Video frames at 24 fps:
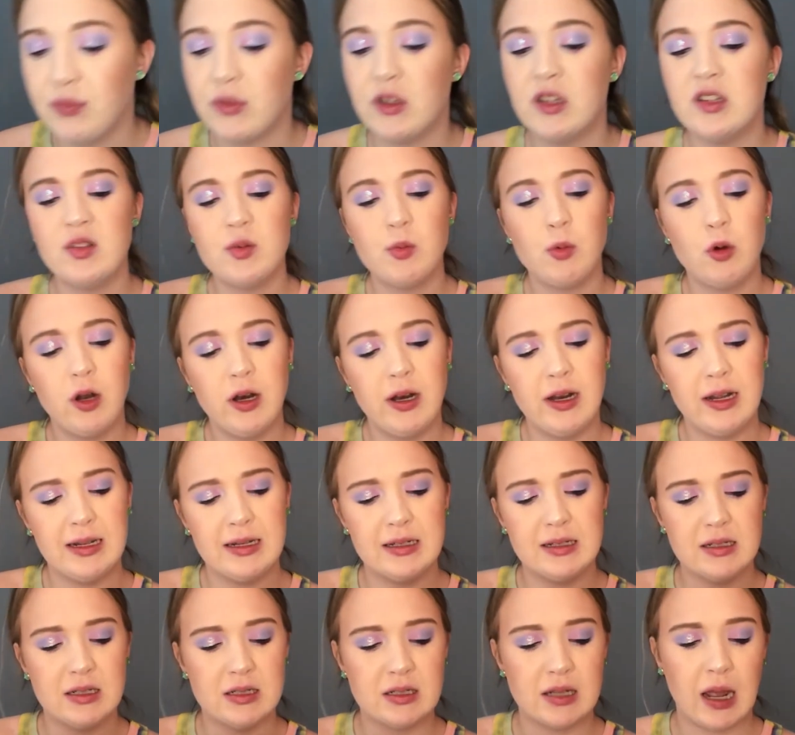This one
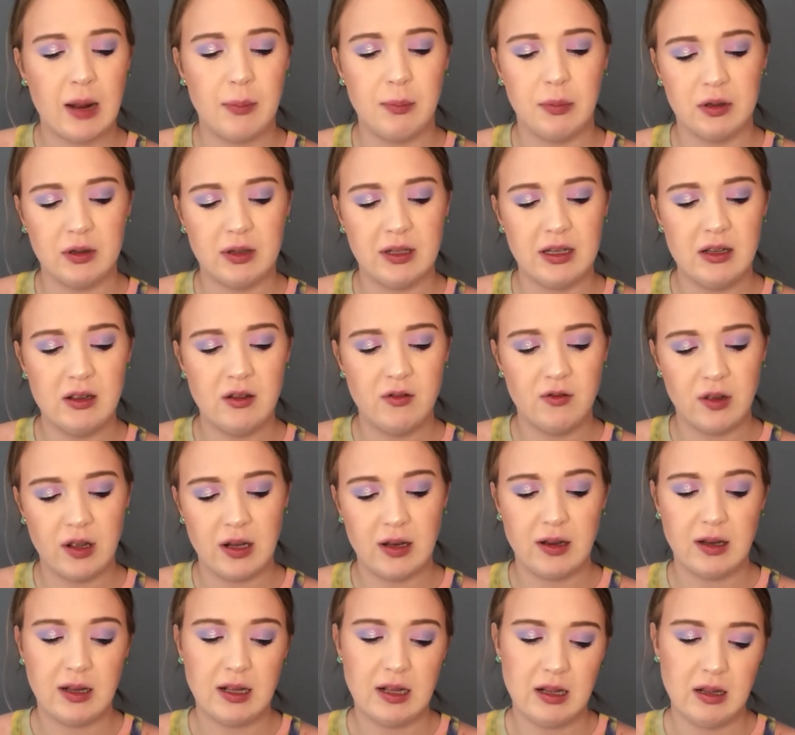is, I believe, in
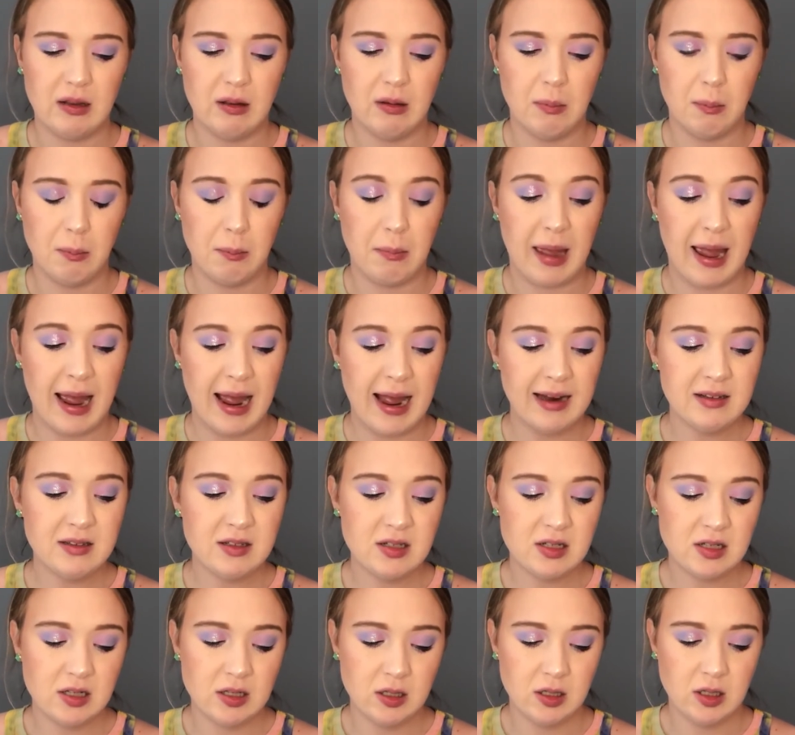the
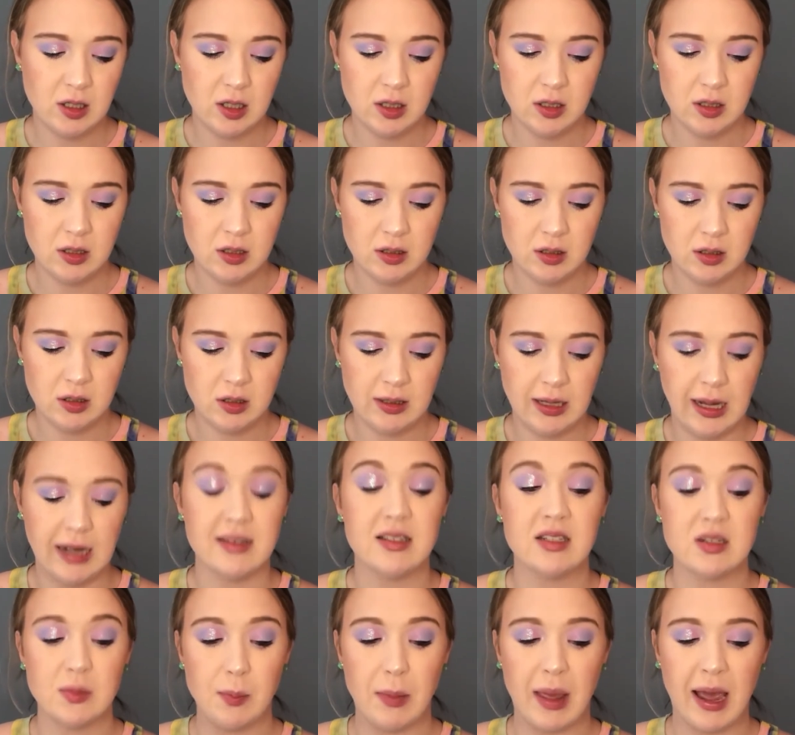matte
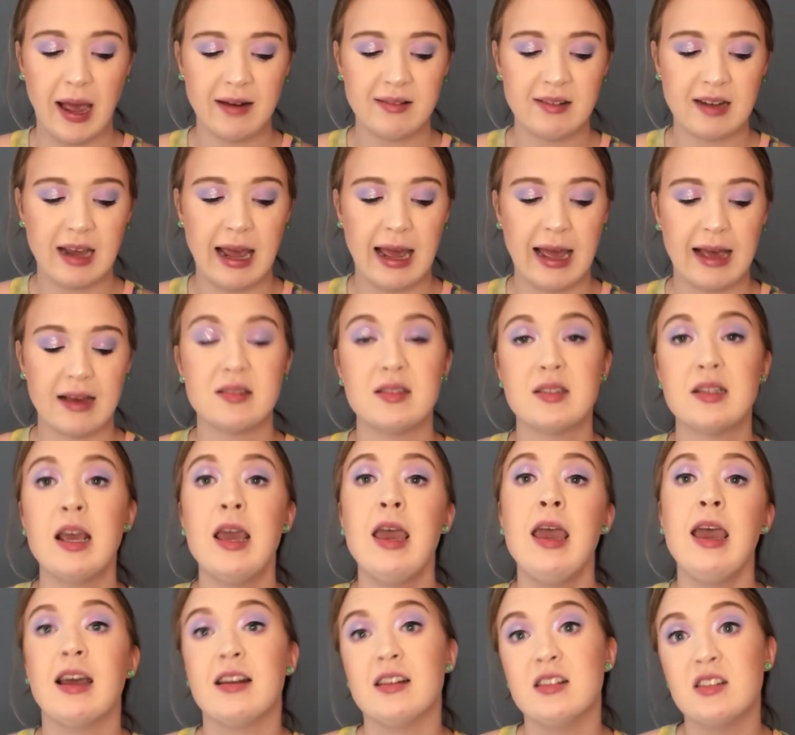Yes, Matte X.
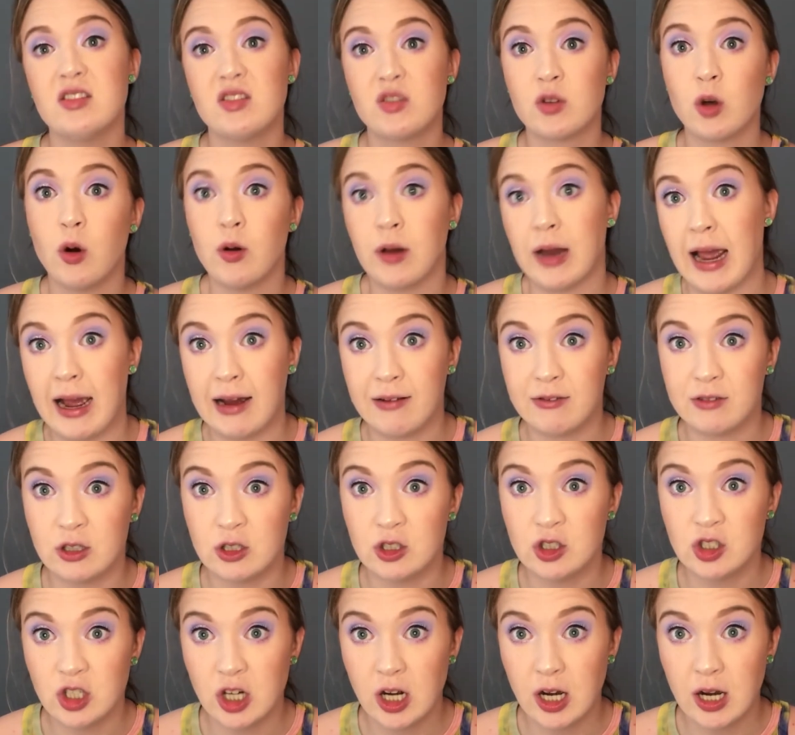And this is called
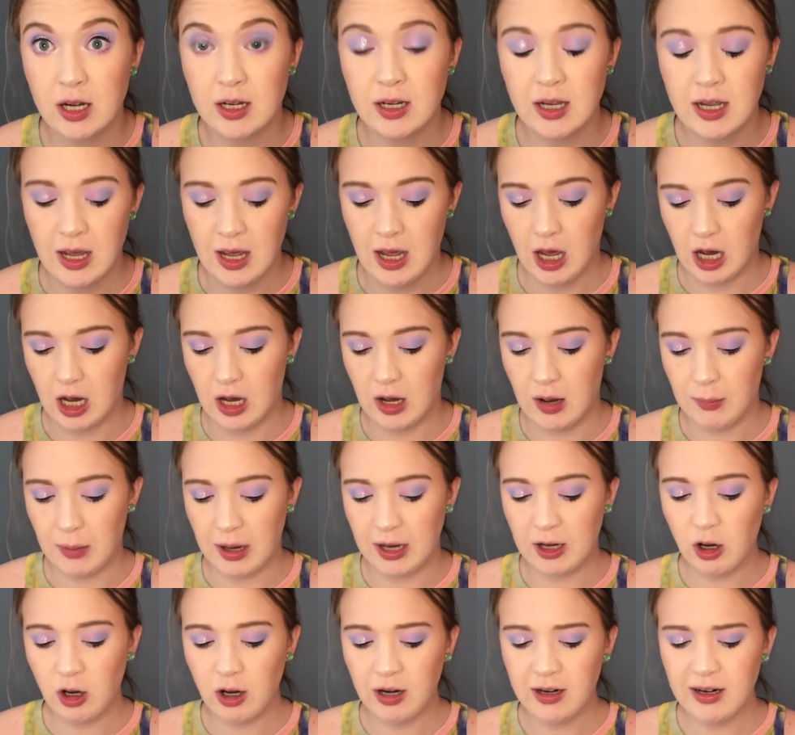Aftershock. I
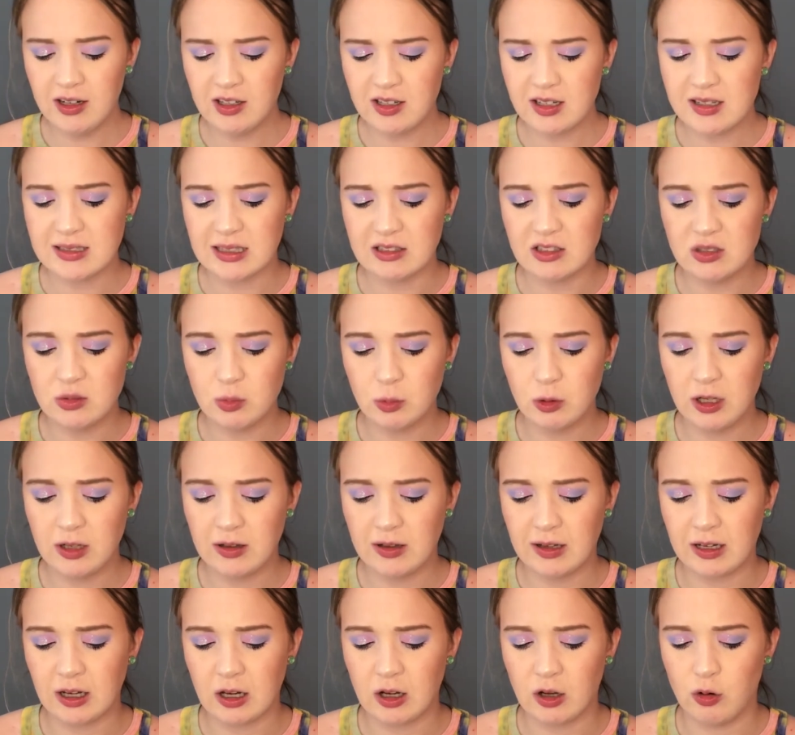got it because I just wanted
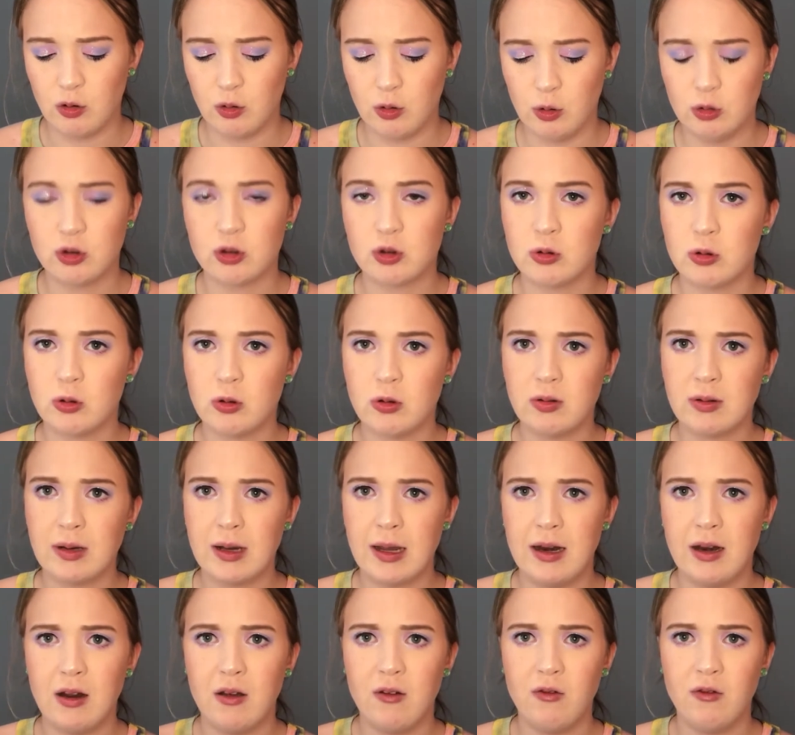like a neutral kind
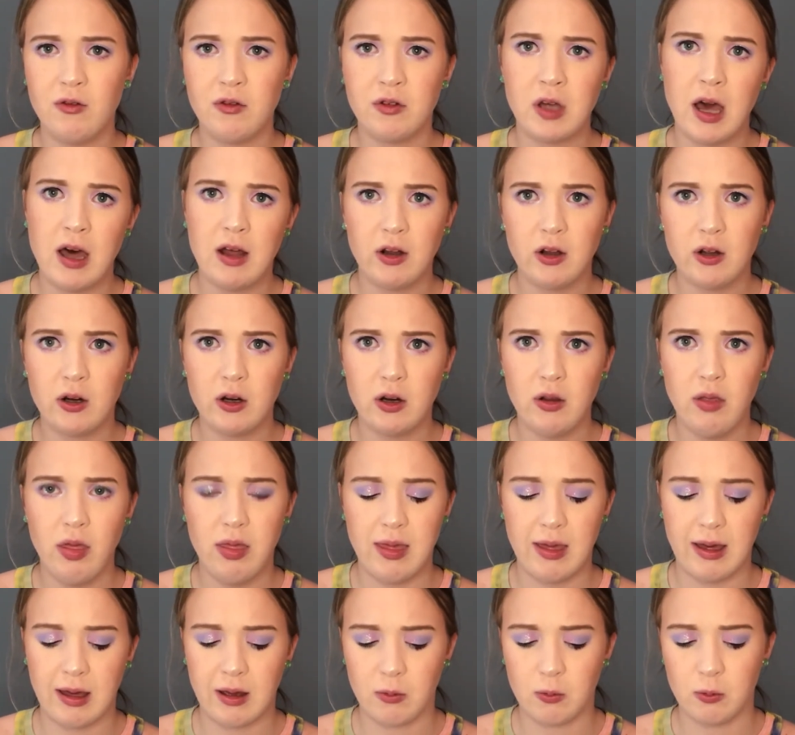of color
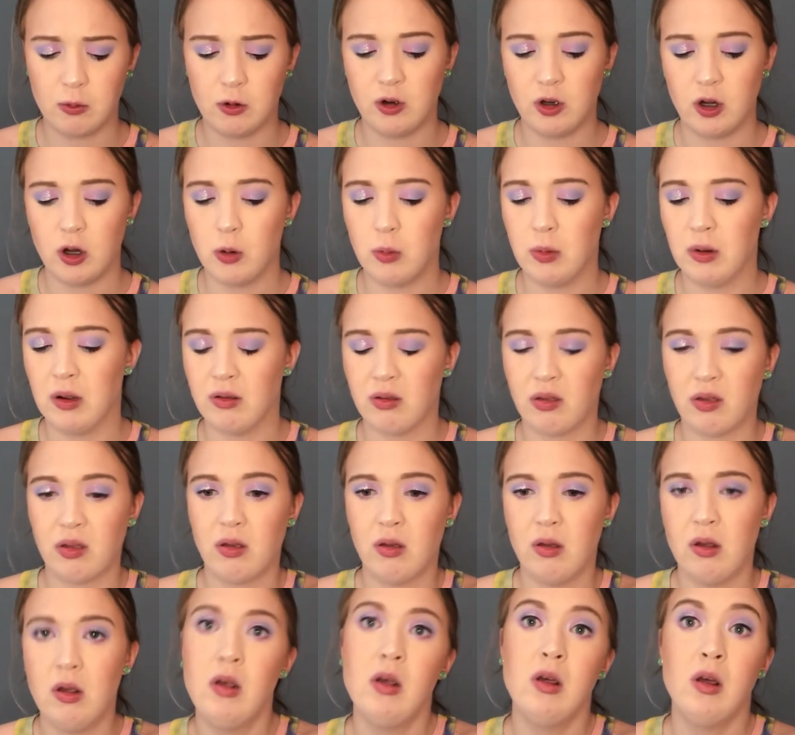that would go with
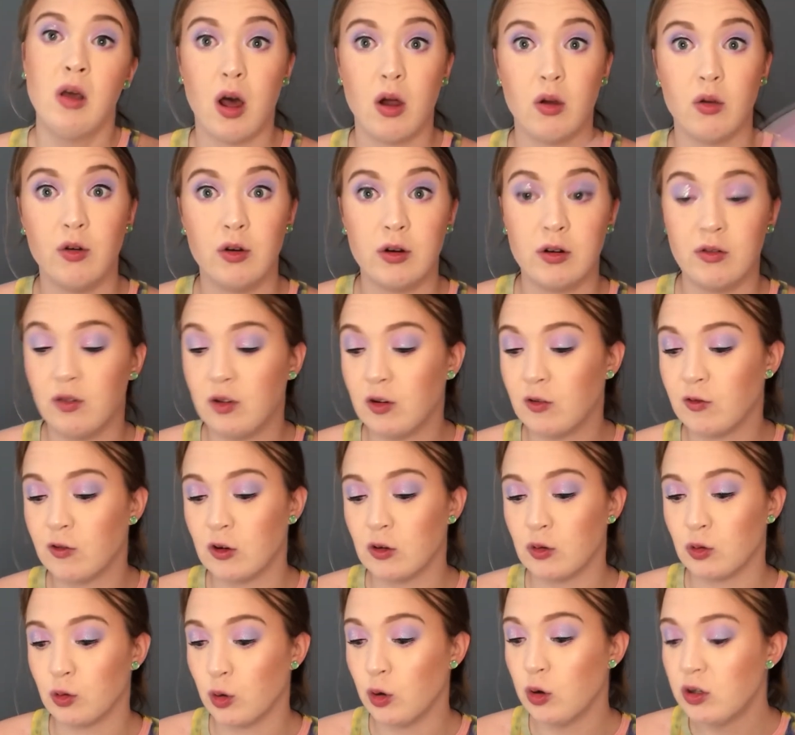a lot of
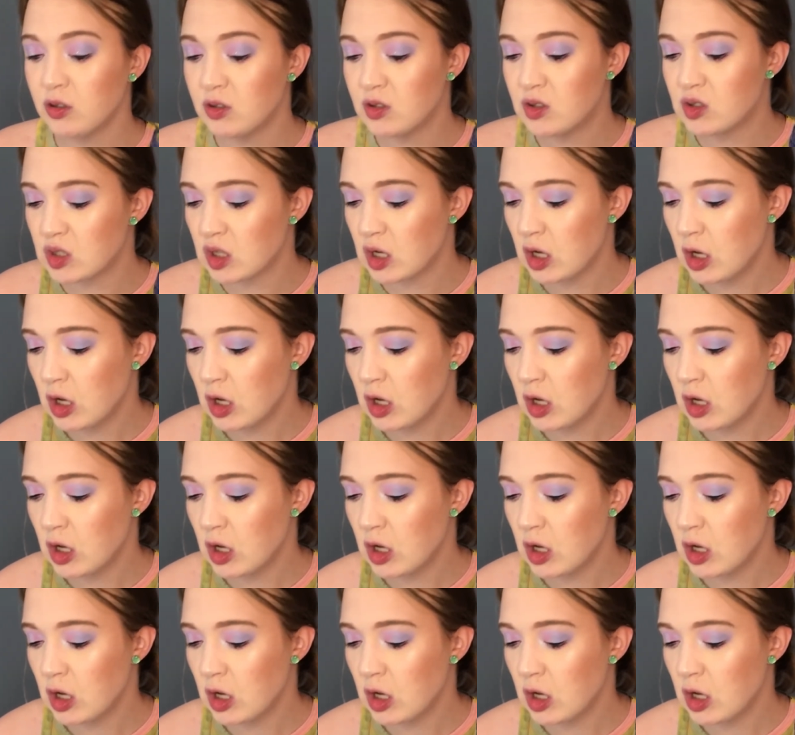different looks.